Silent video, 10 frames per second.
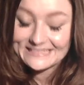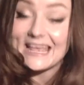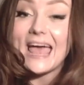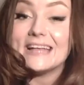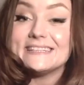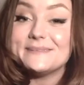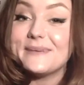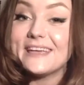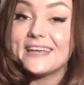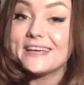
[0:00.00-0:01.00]
Candy
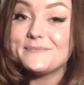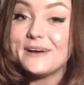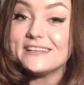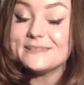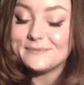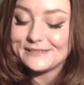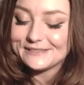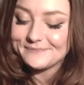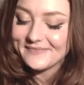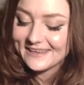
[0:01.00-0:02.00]
making it
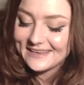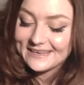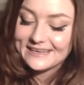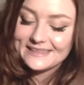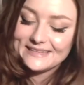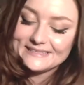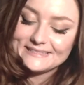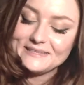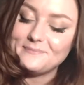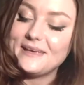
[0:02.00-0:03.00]
possible. This
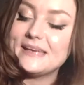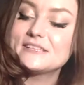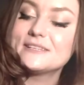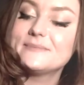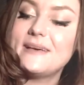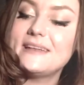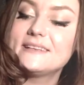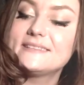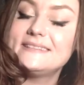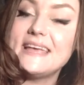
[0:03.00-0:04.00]
is the BH
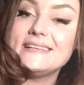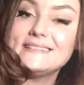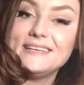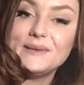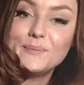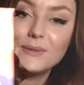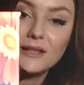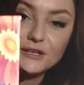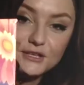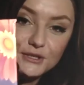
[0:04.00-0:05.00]
Cosmetics Daisy
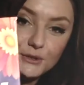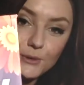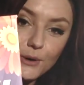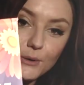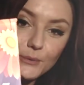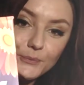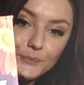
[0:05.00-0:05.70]
Blush Duo.